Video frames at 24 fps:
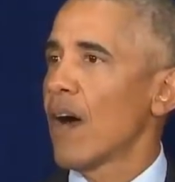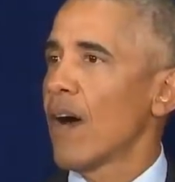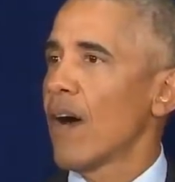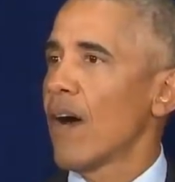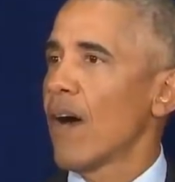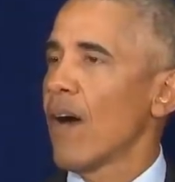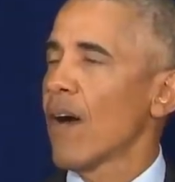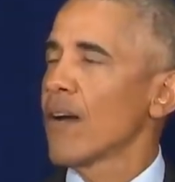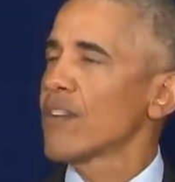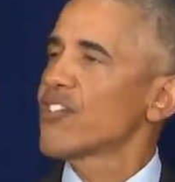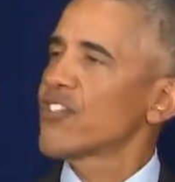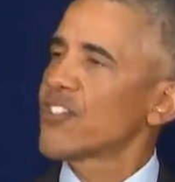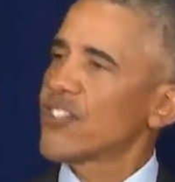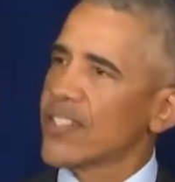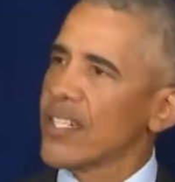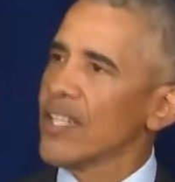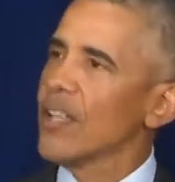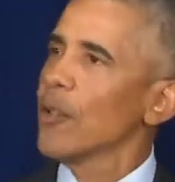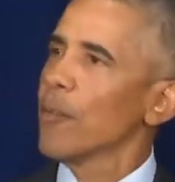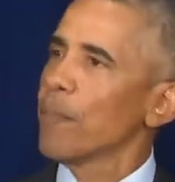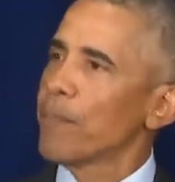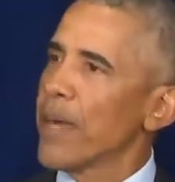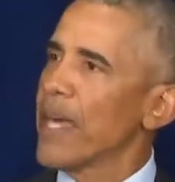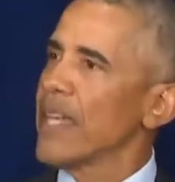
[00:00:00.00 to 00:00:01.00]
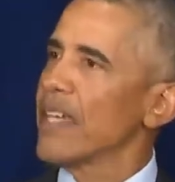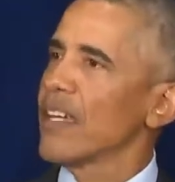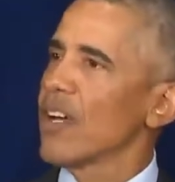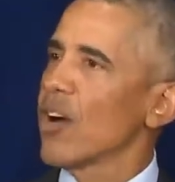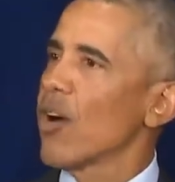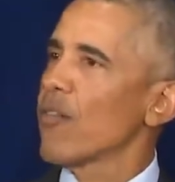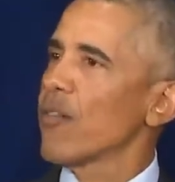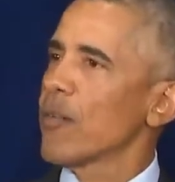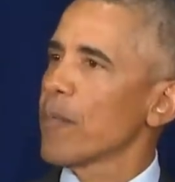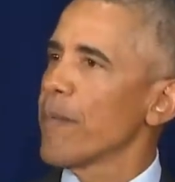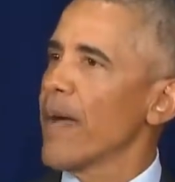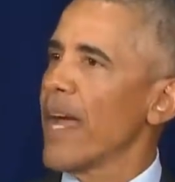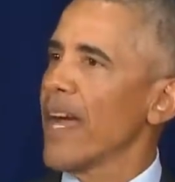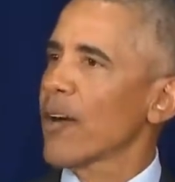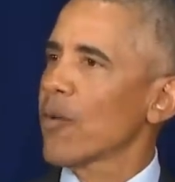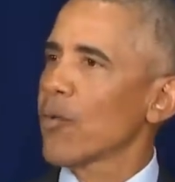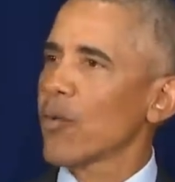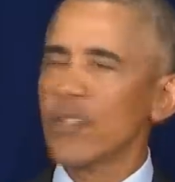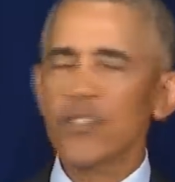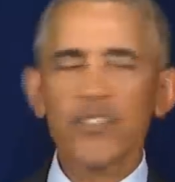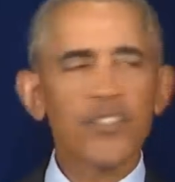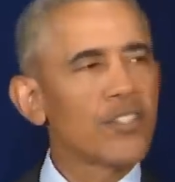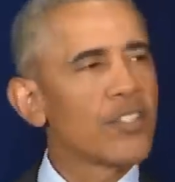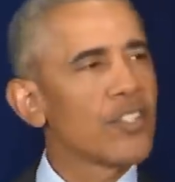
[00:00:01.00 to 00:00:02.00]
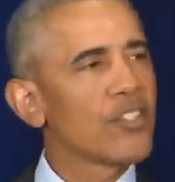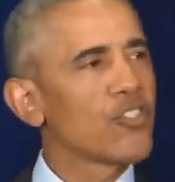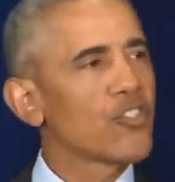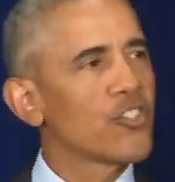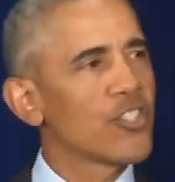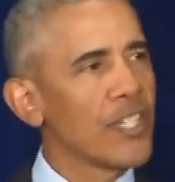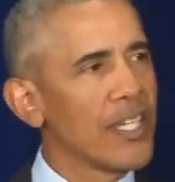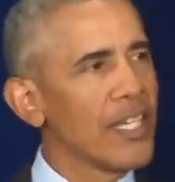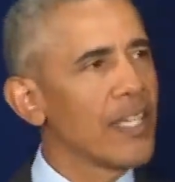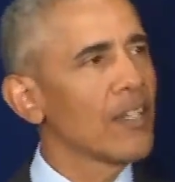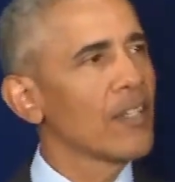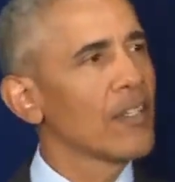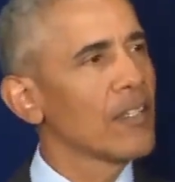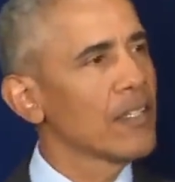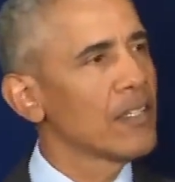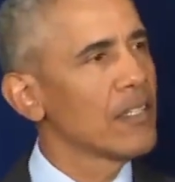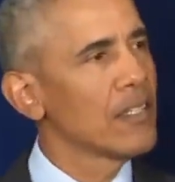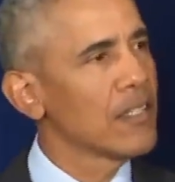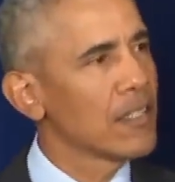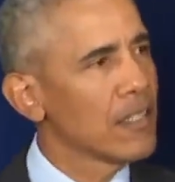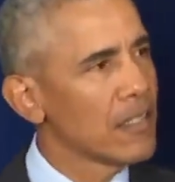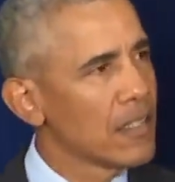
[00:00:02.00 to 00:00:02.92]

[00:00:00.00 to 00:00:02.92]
are still bending over backwards to shield